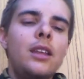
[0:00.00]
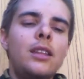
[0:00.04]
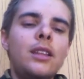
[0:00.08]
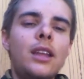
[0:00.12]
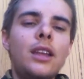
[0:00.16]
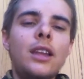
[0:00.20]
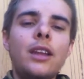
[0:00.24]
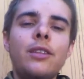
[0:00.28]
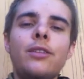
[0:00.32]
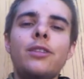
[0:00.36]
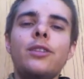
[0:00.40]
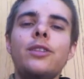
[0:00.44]

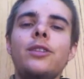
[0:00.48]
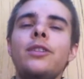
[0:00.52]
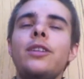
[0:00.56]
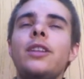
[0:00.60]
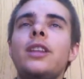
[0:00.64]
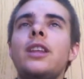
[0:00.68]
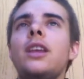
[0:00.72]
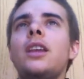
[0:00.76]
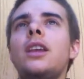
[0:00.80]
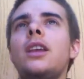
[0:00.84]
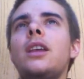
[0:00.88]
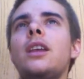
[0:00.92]
they never
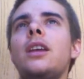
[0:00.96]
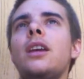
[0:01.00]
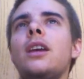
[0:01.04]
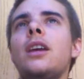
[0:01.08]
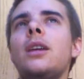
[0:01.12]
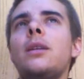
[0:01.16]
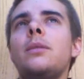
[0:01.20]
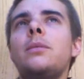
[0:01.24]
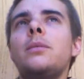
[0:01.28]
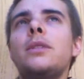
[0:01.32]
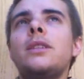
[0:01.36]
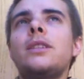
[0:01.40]
really
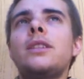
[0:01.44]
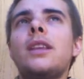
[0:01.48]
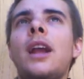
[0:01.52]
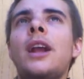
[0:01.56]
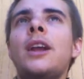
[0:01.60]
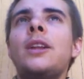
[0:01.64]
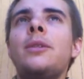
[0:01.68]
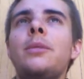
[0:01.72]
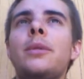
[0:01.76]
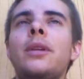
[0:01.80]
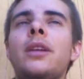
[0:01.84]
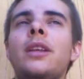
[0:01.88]

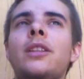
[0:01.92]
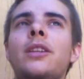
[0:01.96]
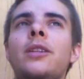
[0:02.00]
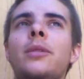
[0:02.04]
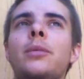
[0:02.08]
desired me in